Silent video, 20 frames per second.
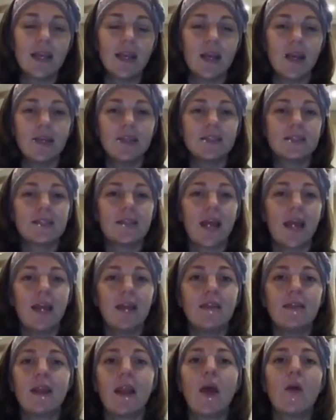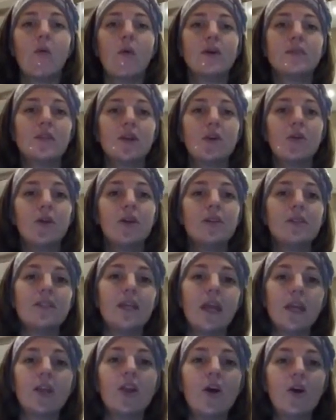and I decided that I wasn't going to
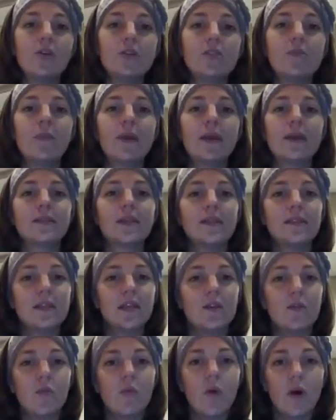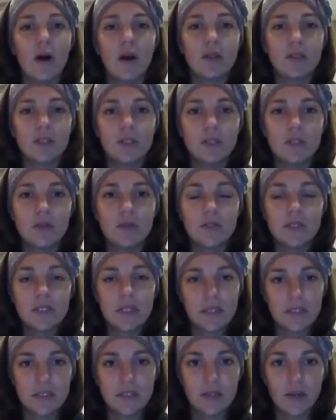take notes because I didn't want to do a
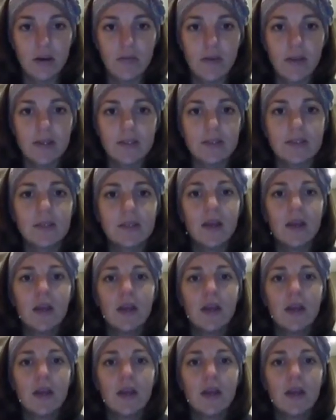disservice